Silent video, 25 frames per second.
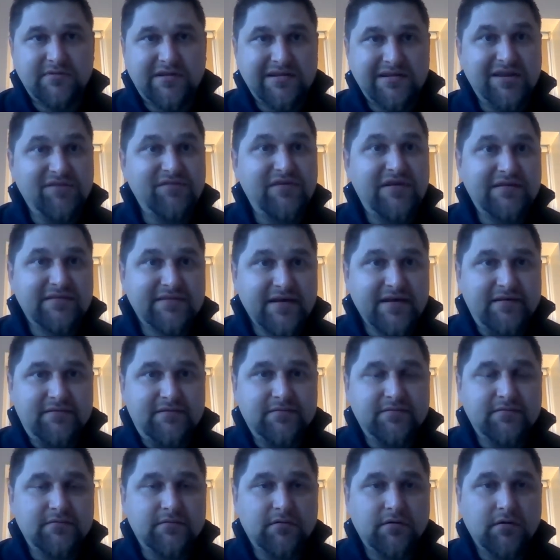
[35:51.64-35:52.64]
living
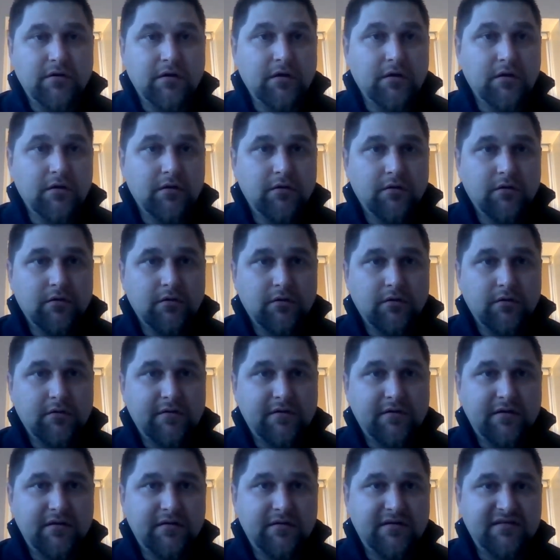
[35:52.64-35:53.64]
dead
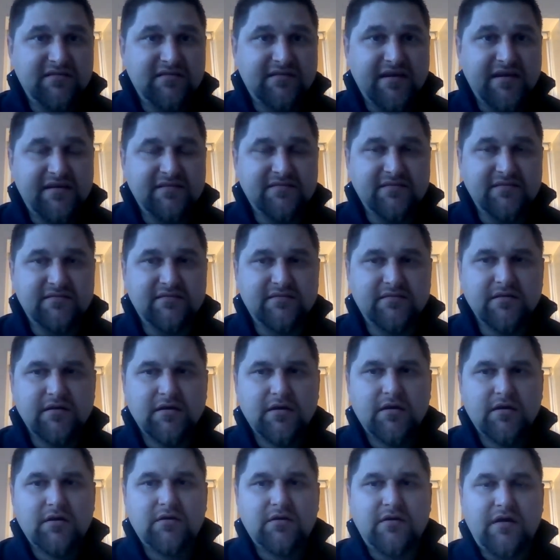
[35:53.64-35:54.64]
in these cases,
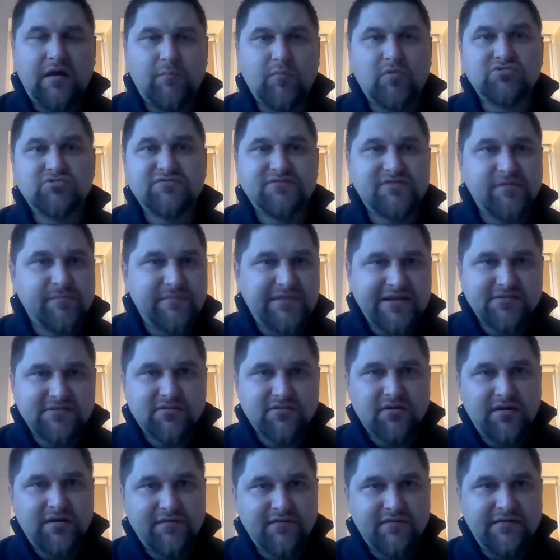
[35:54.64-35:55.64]
and most of them
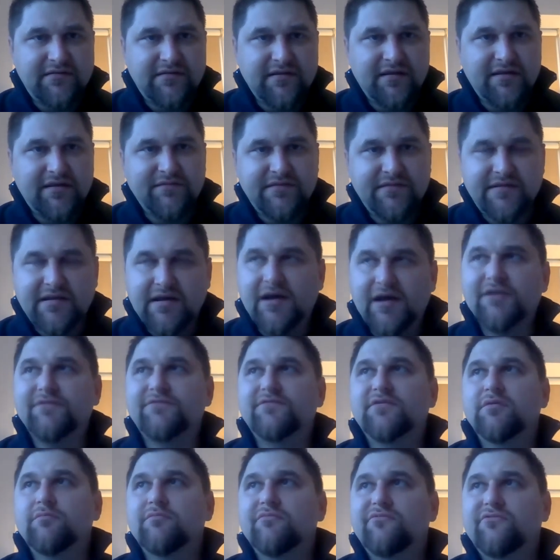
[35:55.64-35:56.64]
later on even died
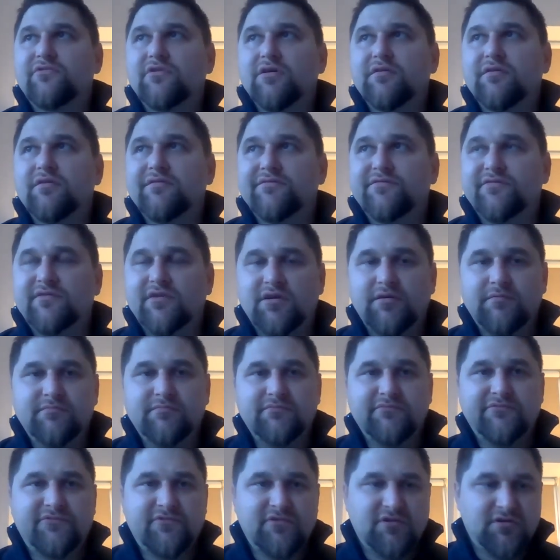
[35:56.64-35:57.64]
from
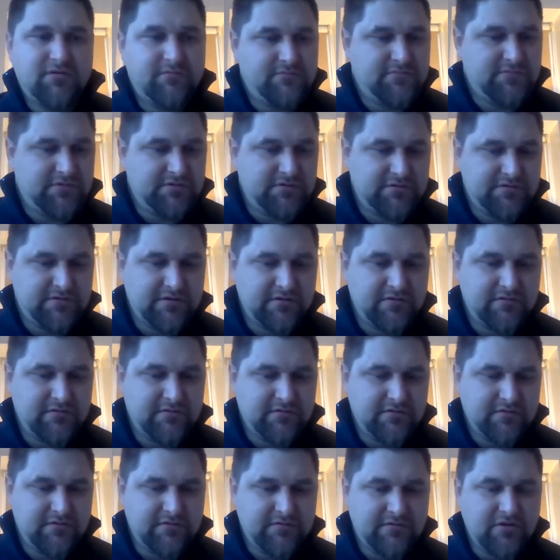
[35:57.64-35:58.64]

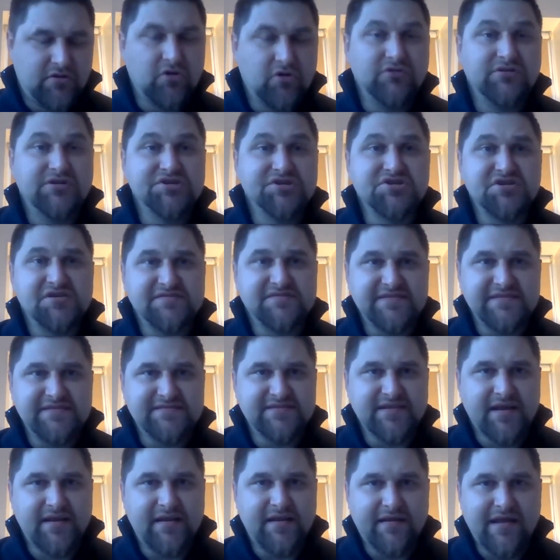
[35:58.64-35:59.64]
the conditions
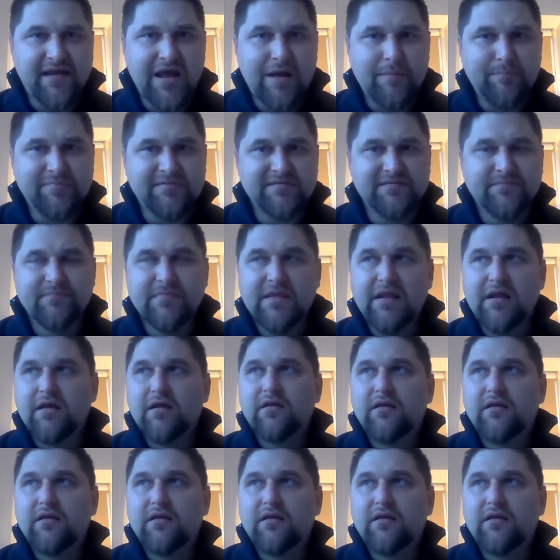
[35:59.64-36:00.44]
inside the camps.